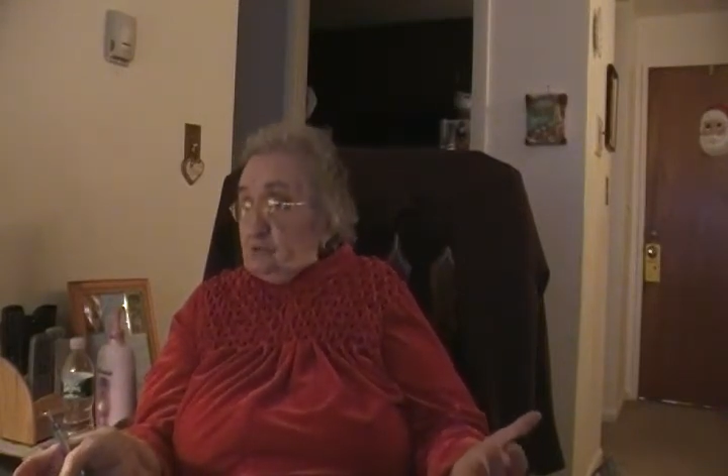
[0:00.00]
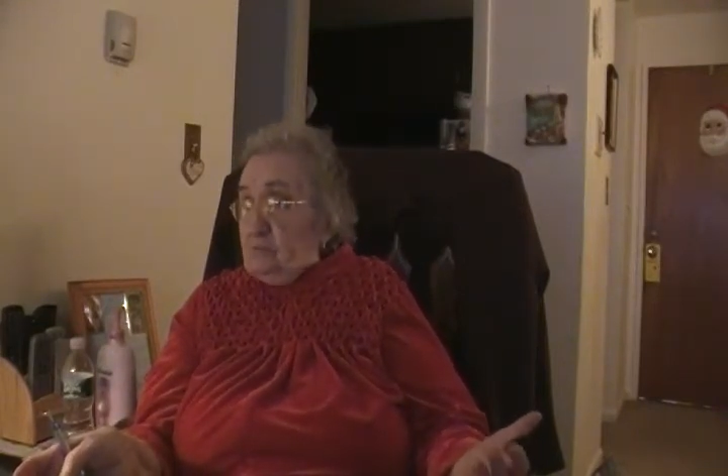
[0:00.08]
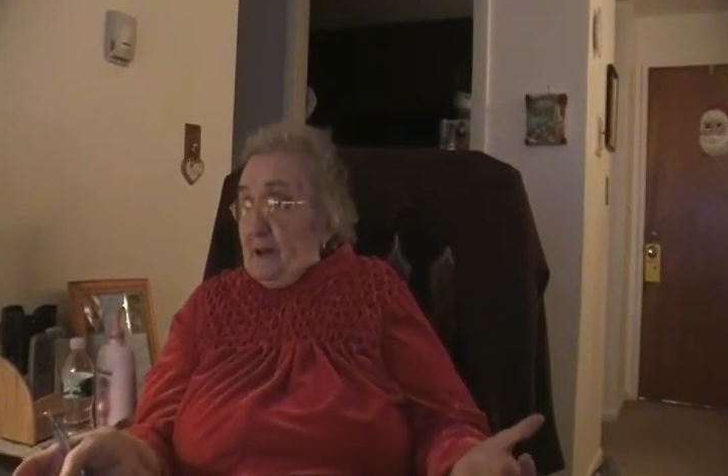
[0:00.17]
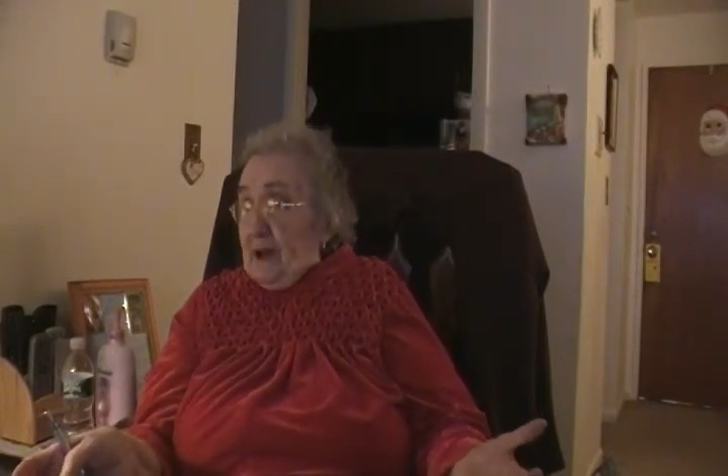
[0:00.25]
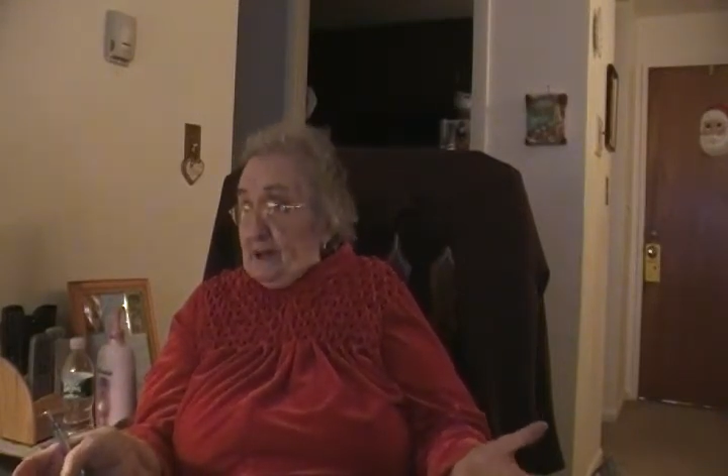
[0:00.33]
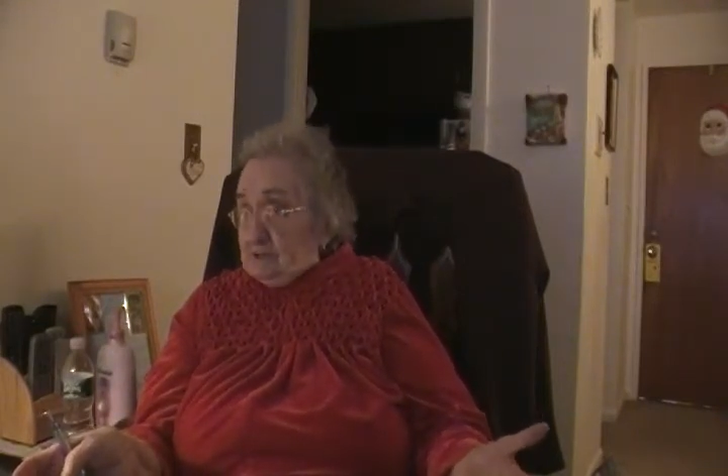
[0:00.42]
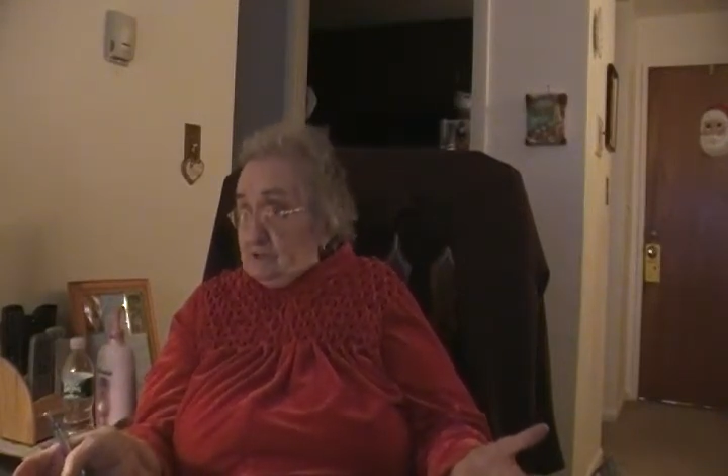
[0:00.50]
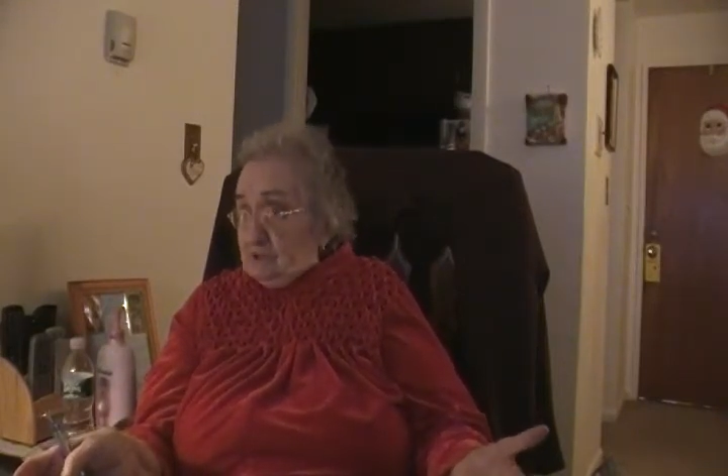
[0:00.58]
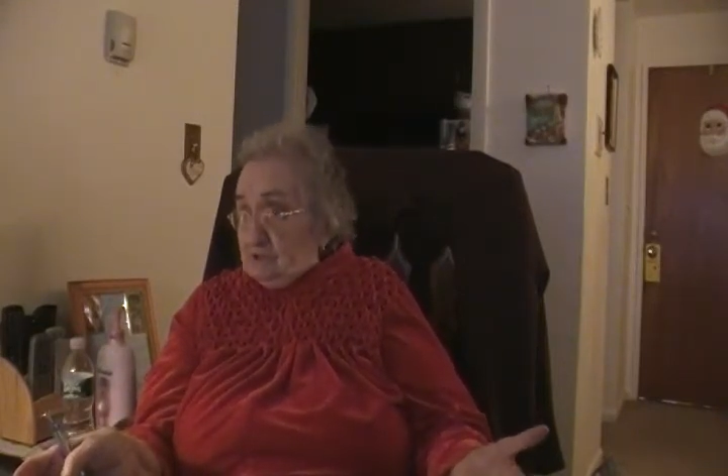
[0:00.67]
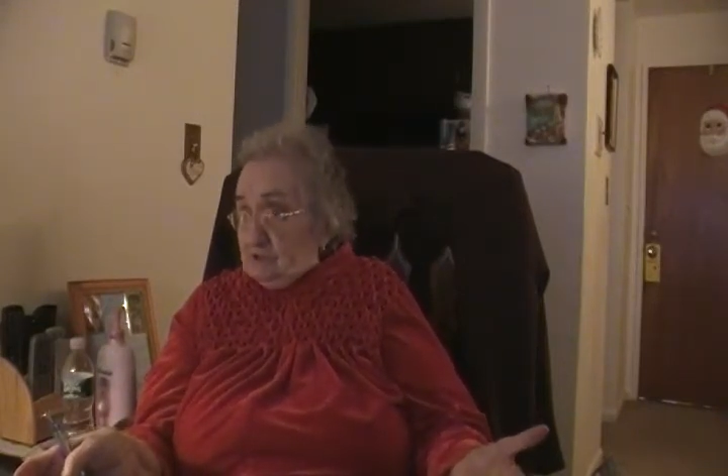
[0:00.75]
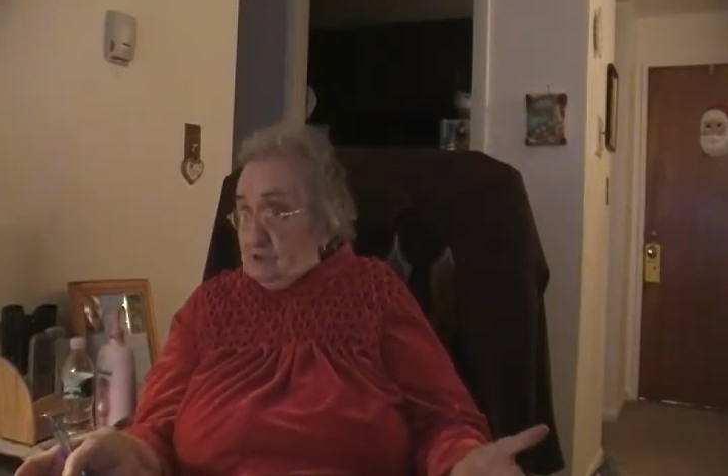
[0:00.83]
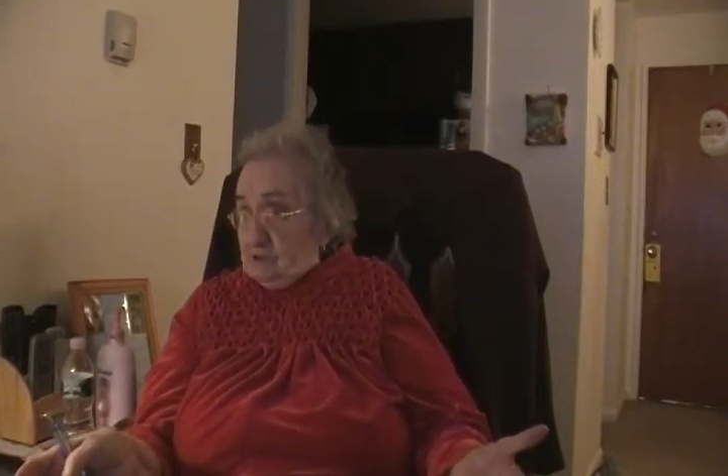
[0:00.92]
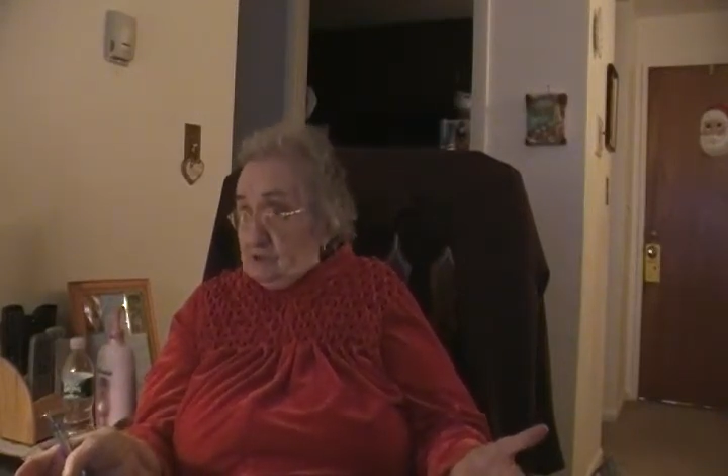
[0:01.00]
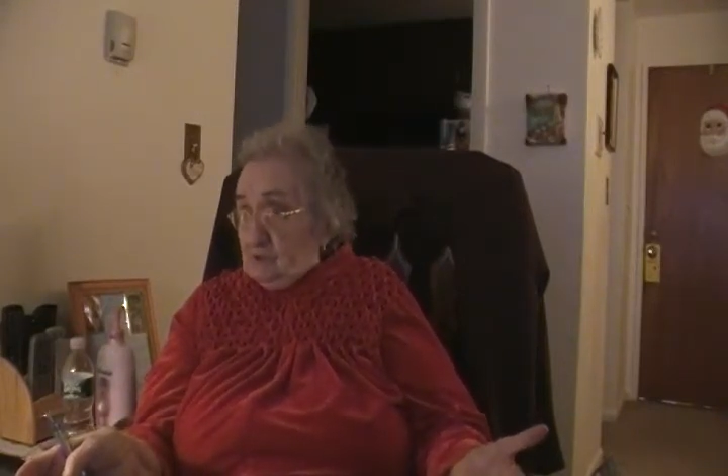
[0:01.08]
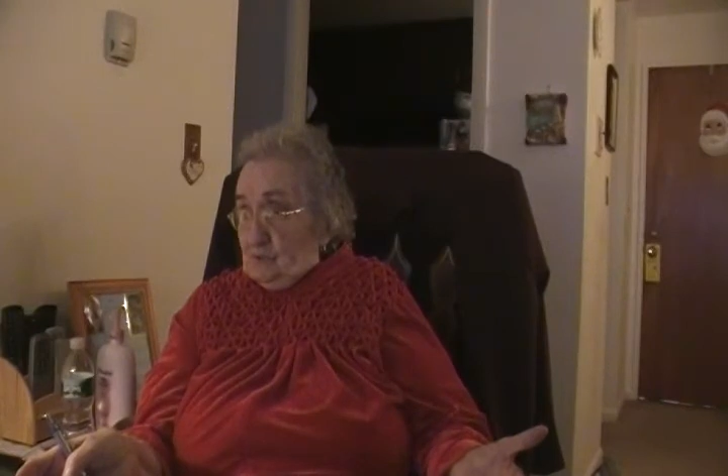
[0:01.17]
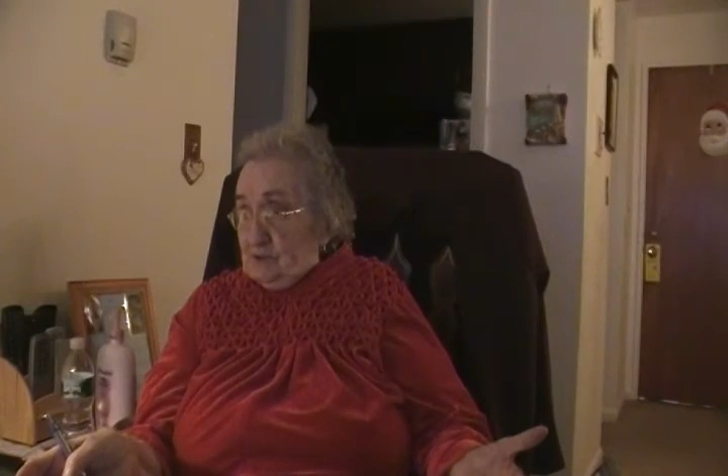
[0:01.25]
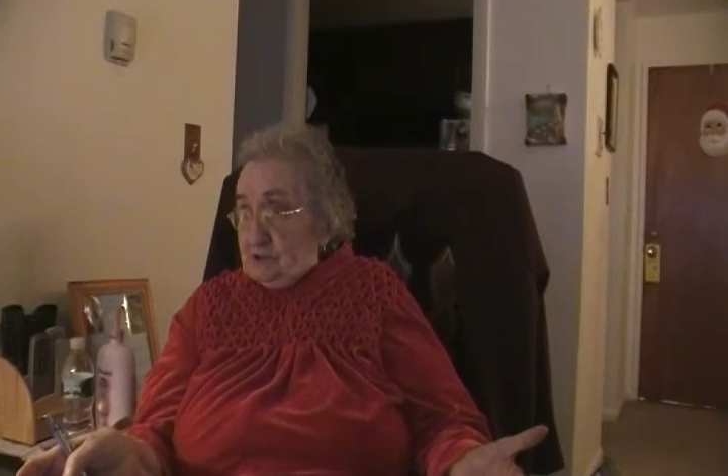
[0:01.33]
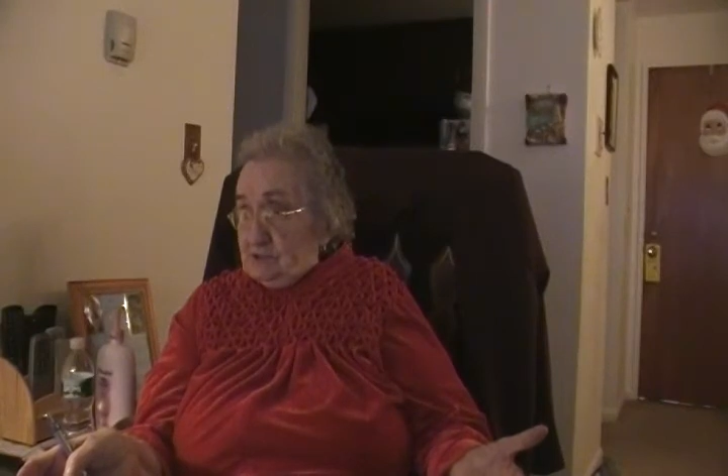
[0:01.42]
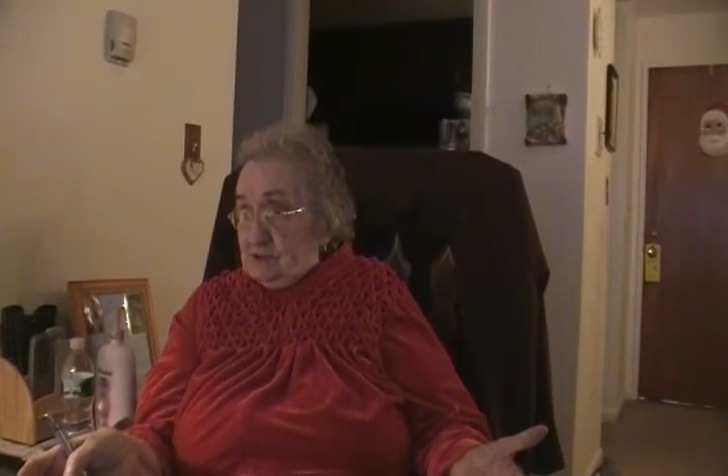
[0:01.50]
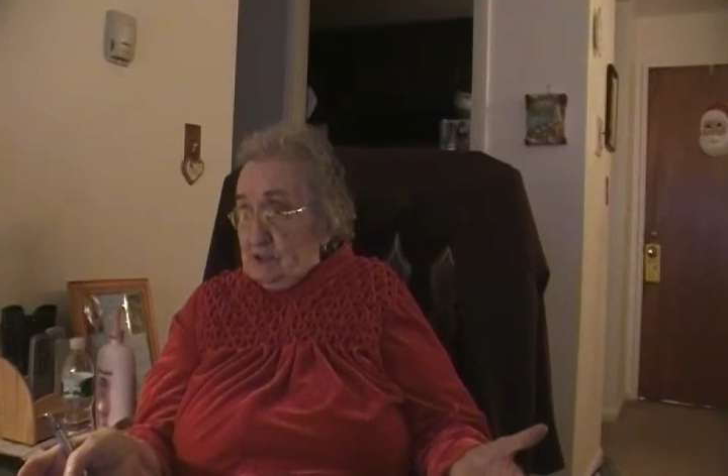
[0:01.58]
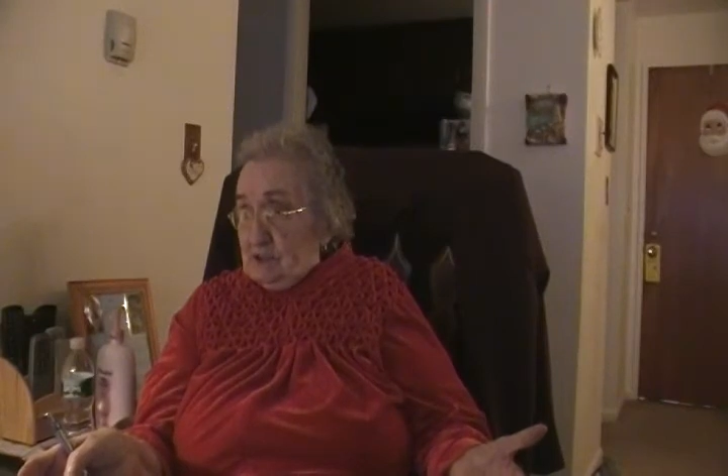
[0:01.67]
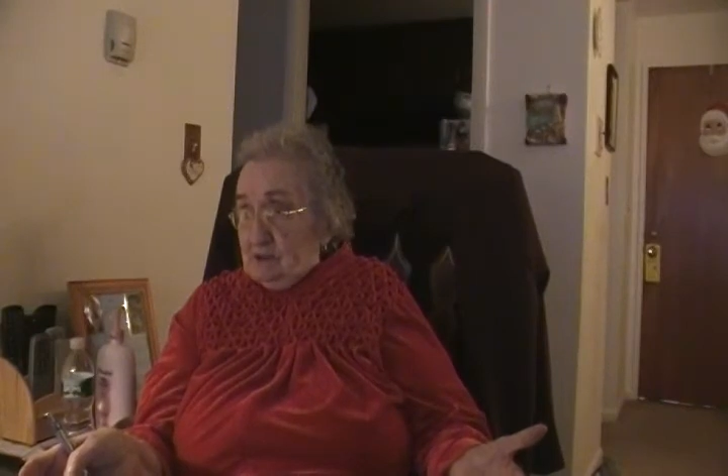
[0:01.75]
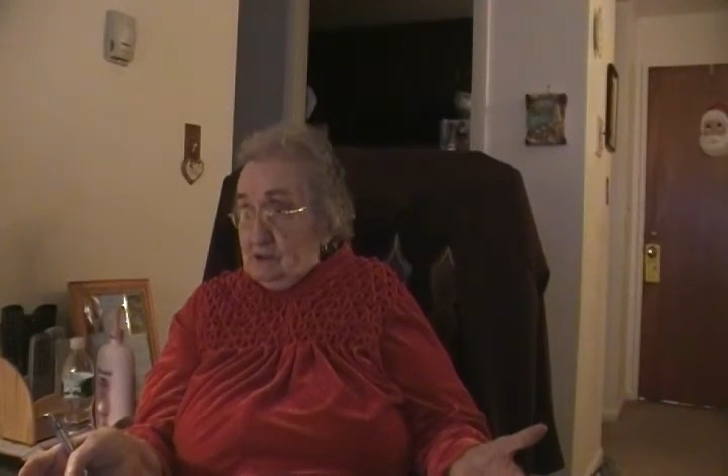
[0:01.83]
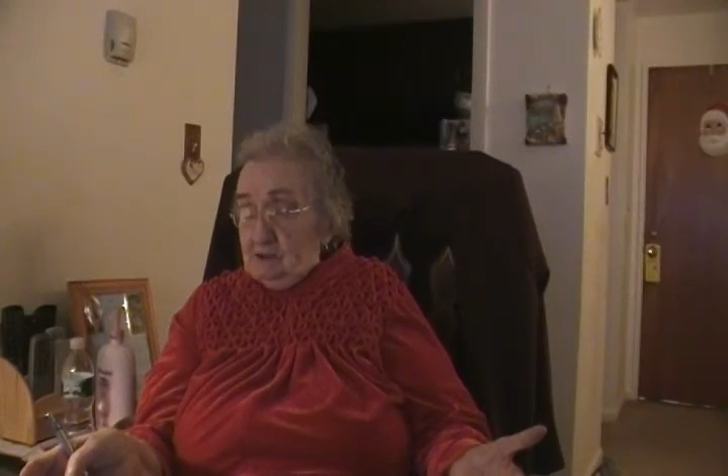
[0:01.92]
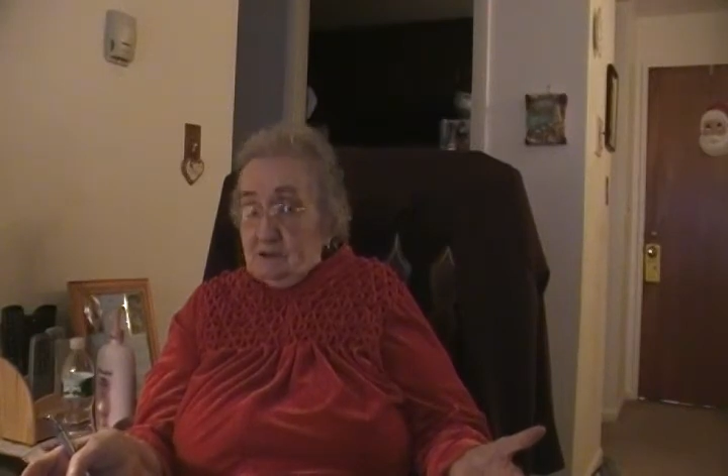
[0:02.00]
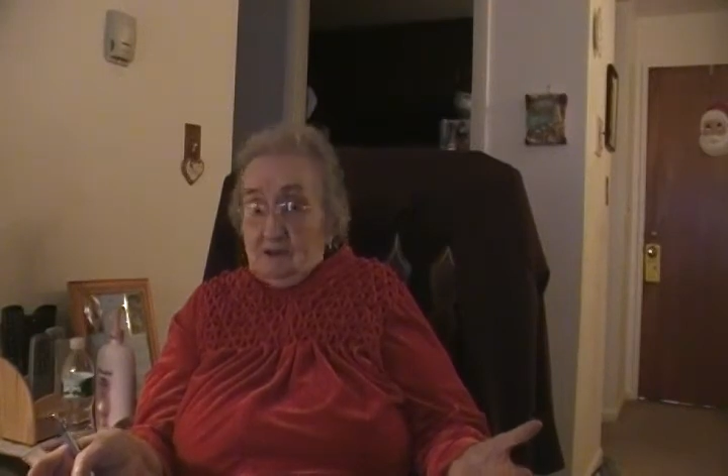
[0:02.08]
Barton Street in the West End.